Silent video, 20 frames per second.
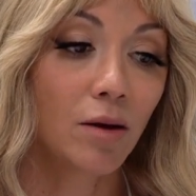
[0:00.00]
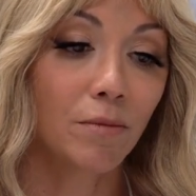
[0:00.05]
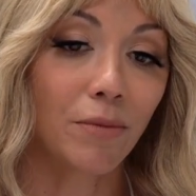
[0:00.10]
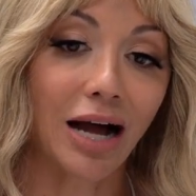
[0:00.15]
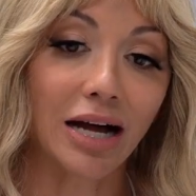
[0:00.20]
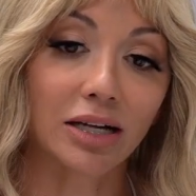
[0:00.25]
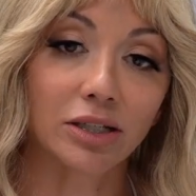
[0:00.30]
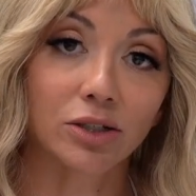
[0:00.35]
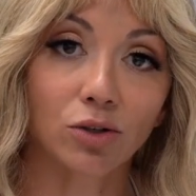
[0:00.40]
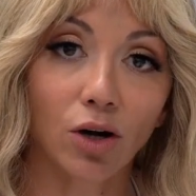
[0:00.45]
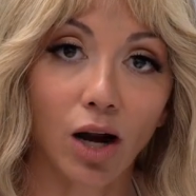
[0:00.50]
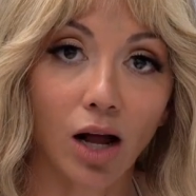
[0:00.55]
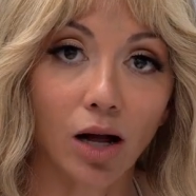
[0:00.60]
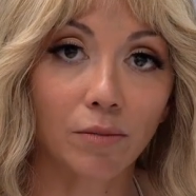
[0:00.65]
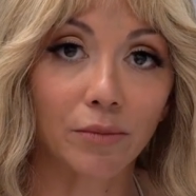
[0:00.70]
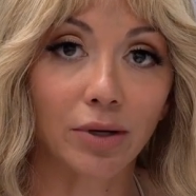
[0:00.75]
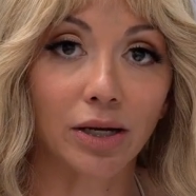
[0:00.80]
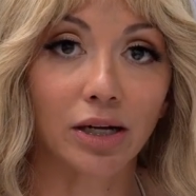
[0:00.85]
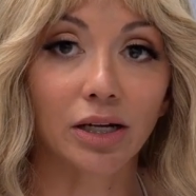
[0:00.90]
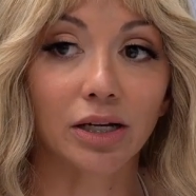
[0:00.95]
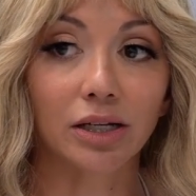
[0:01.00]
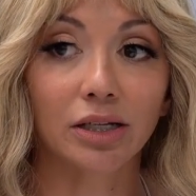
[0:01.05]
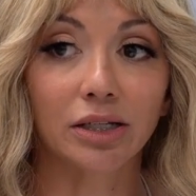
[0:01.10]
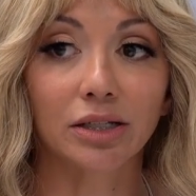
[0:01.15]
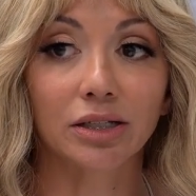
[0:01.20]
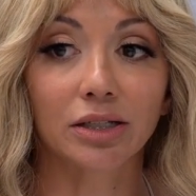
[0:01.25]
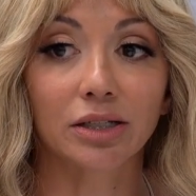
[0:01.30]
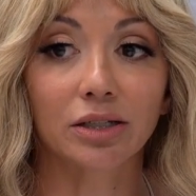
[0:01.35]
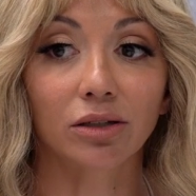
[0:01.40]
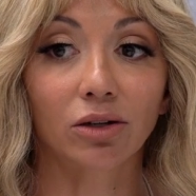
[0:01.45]
past
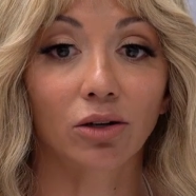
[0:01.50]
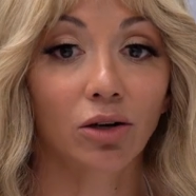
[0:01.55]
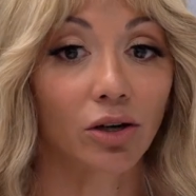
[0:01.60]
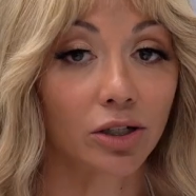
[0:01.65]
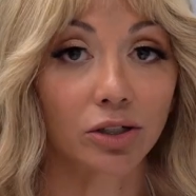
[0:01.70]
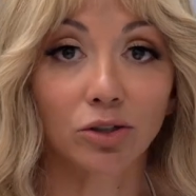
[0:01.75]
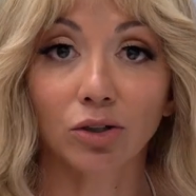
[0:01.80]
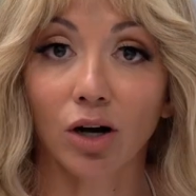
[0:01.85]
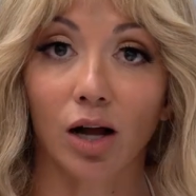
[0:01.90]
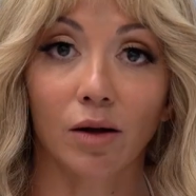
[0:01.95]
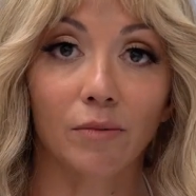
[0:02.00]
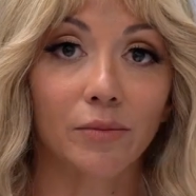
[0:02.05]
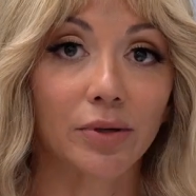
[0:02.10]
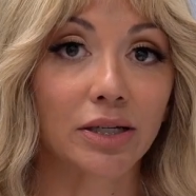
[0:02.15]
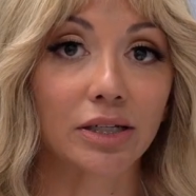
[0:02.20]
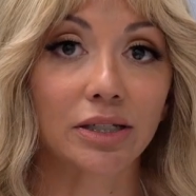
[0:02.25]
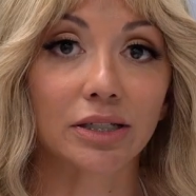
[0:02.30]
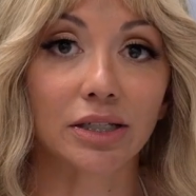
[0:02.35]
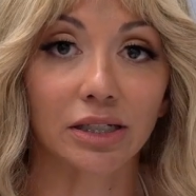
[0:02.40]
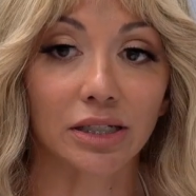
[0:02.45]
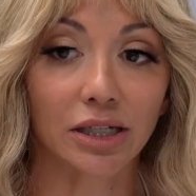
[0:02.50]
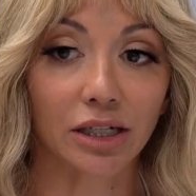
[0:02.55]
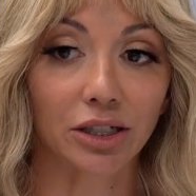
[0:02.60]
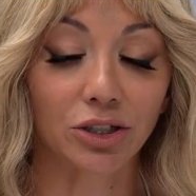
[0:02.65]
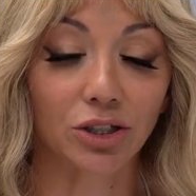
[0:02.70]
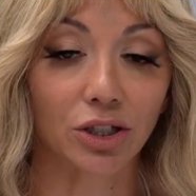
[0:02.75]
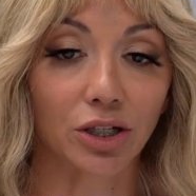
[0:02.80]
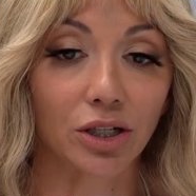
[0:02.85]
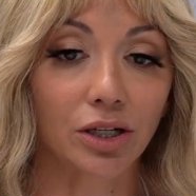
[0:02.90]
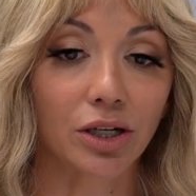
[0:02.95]
traumas, current traumas,
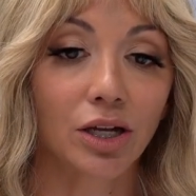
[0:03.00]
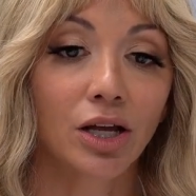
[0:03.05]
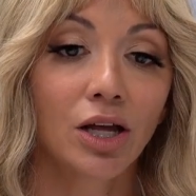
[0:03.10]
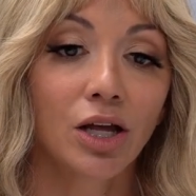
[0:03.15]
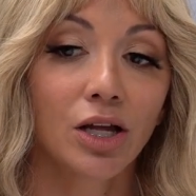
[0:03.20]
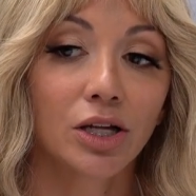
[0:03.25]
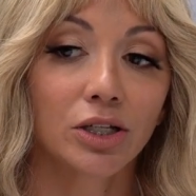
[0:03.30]
addiction.